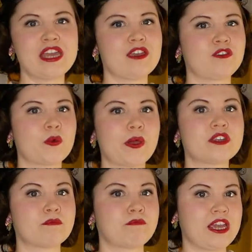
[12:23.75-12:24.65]
If you
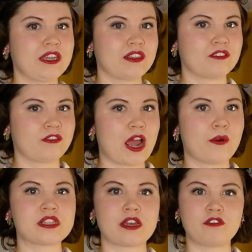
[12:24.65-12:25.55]
end up making the
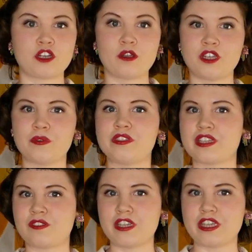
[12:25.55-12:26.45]
flowers I've shown you in
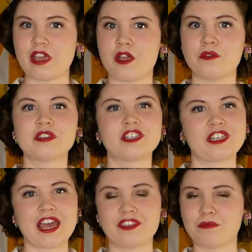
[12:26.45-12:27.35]
this video,
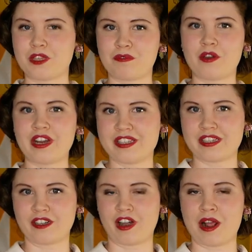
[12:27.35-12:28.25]
share them with me on
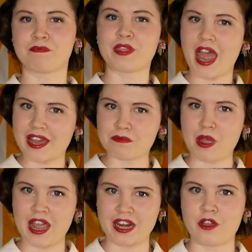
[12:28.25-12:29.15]
Instagram, at
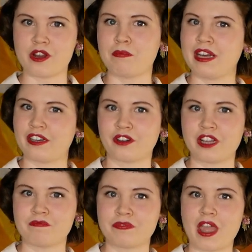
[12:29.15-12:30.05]
By Ilona
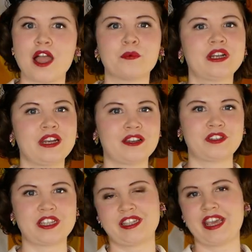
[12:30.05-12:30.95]
Millinery. I would
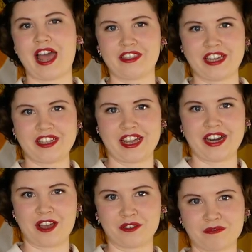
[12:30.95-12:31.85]
love to see how they
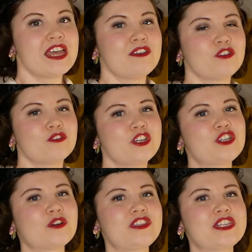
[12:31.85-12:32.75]
turn out. If you've
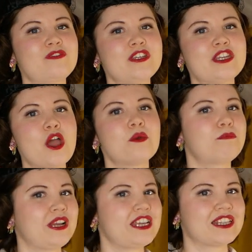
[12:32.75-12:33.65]
enjoyed this video,
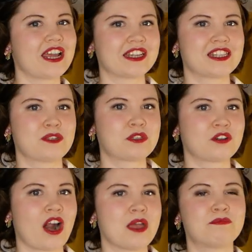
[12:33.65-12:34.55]
please like and
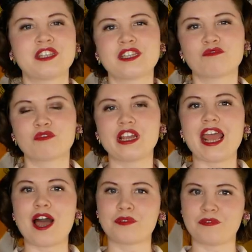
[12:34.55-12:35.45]
subscribe. This
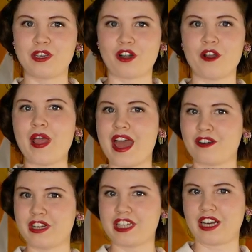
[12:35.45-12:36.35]
really helps me grow
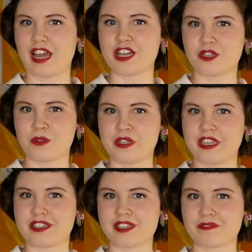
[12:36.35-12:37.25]
and reach a larger
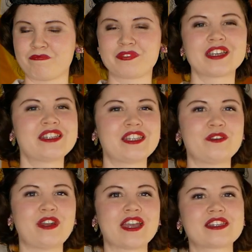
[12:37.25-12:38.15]
audience. See
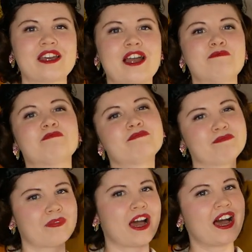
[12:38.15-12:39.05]
you next time.
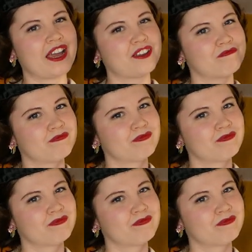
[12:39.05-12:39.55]
Bye.